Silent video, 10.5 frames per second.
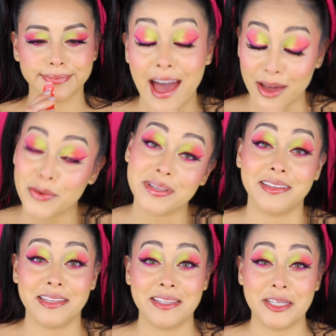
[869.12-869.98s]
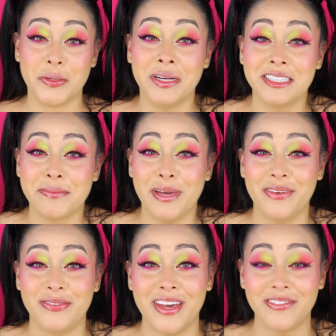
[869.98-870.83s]
I really think this one's my
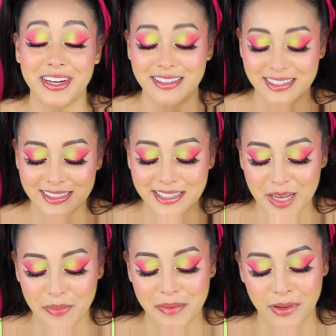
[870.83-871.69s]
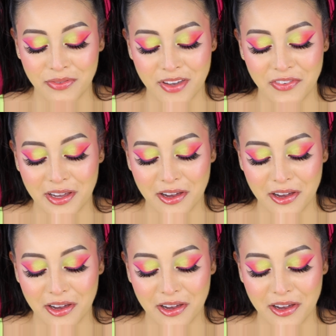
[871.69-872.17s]
favorite. This is gonna be my favorite